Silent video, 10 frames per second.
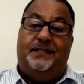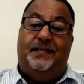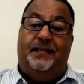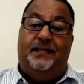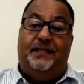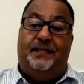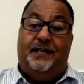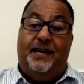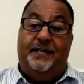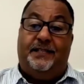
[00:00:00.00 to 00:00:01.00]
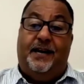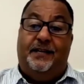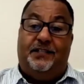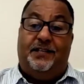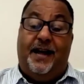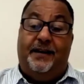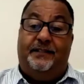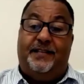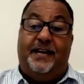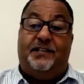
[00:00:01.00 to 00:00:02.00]
the GlazeGuard Satin
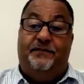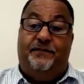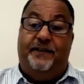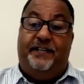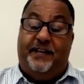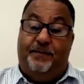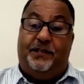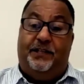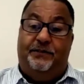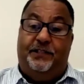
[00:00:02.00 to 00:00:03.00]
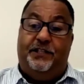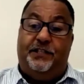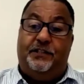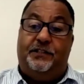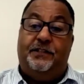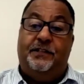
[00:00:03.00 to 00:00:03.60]
is actually very chemically resistant.